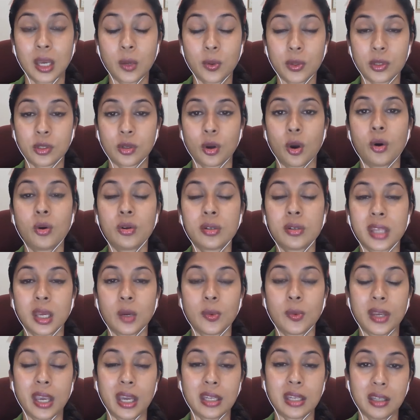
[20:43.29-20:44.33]
They were told
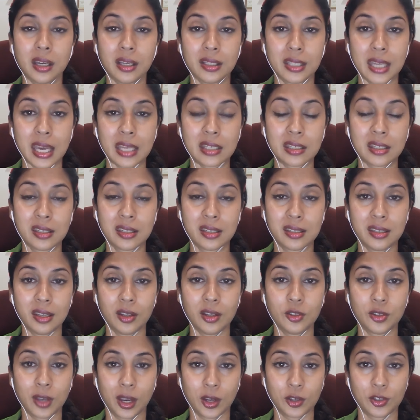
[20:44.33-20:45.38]
they were getting
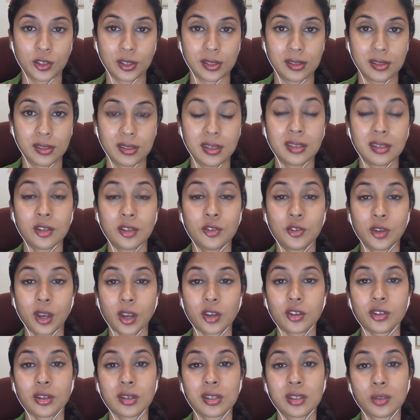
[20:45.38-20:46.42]
tetanus injections. These
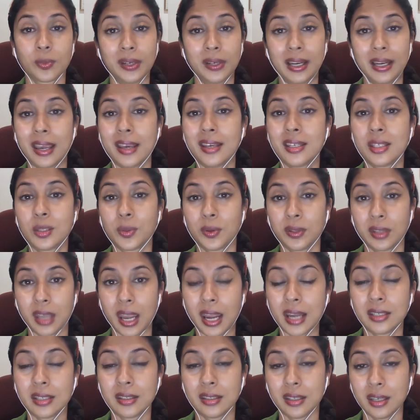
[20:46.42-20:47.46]
injections were laced
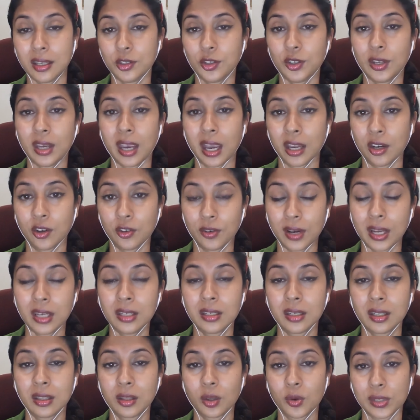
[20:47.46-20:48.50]
with HCG and
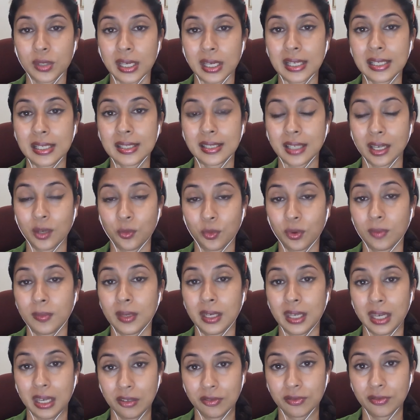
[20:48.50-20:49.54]
rendered those girls and
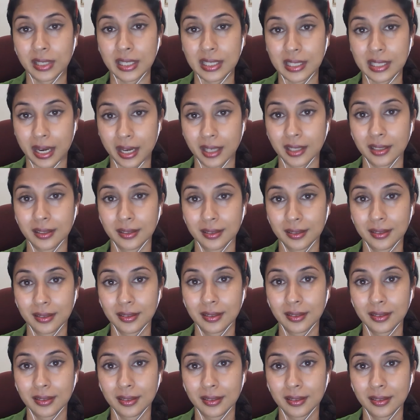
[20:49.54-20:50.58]
women infertile.
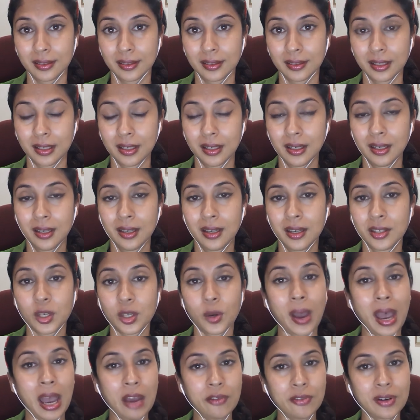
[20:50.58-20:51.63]

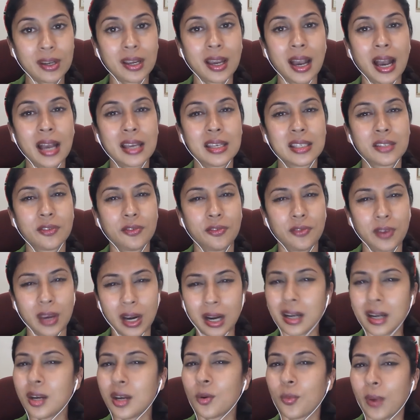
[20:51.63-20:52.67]
So Africa is
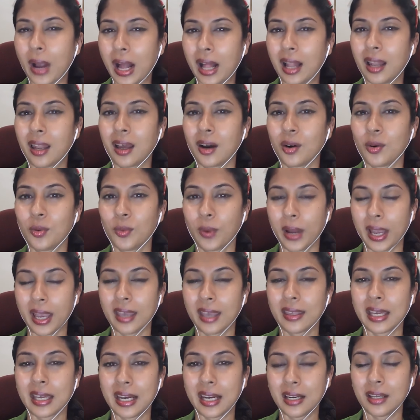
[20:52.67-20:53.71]
very well
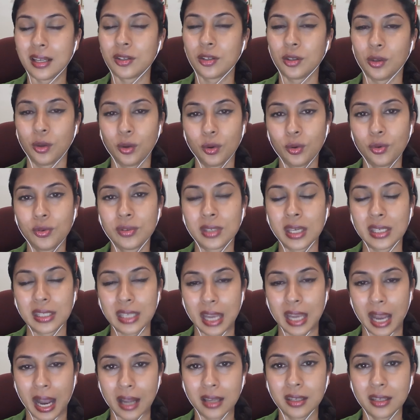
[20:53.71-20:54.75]
aware that it is used
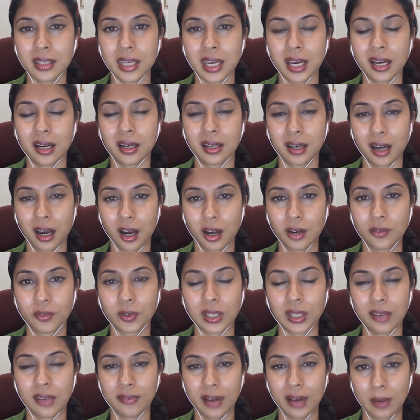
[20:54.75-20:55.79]
as a hunting ground
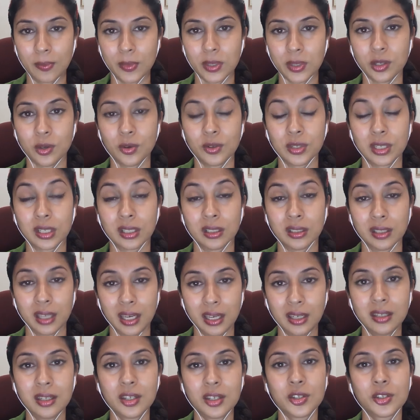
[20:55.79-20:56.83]
for the pharmaceutical
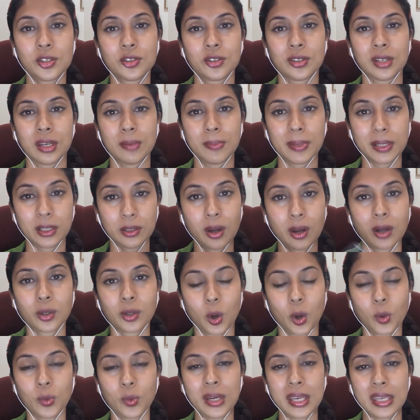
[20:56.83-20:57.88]
industry. But
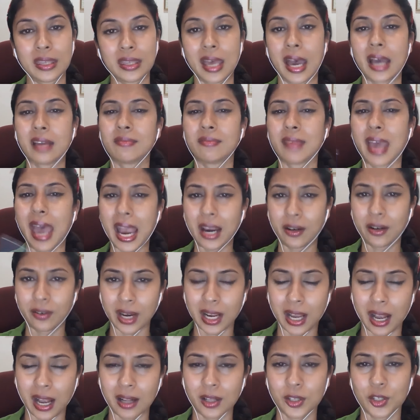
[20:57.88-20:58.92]
not only that,
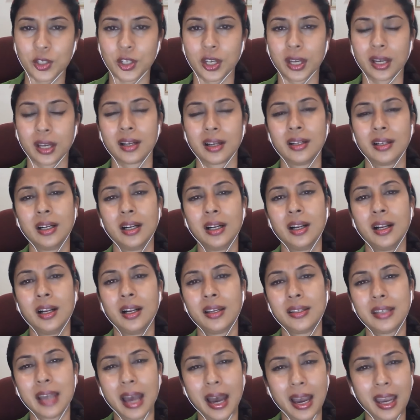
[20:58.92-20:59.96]
agriculture,
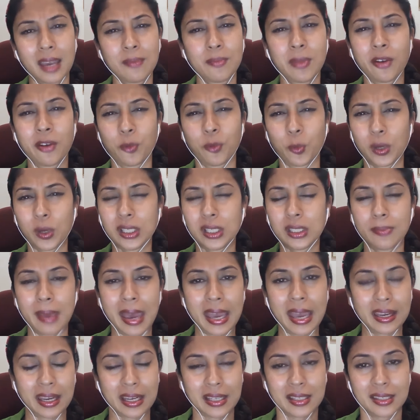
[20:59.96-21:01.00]
World
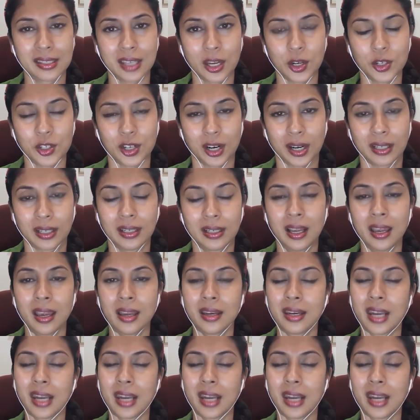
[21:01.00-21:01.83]
Bank, etc.